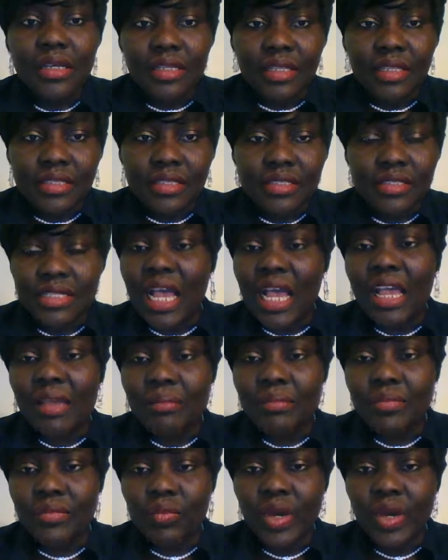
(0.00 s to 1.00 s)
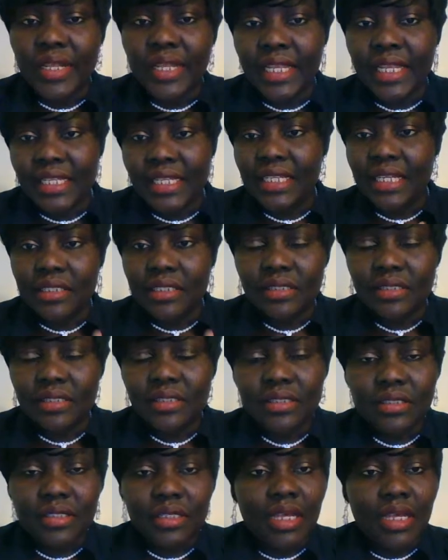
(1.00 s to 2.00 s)
this time when he needed it
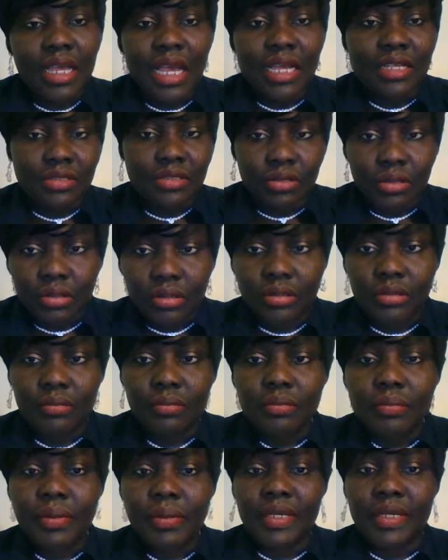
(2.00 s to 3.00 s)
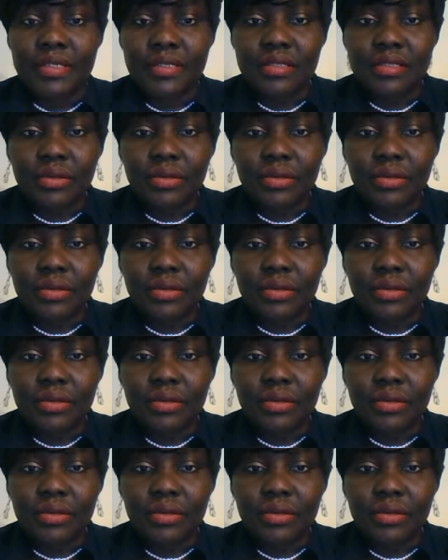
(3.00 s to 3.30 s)
has gone past.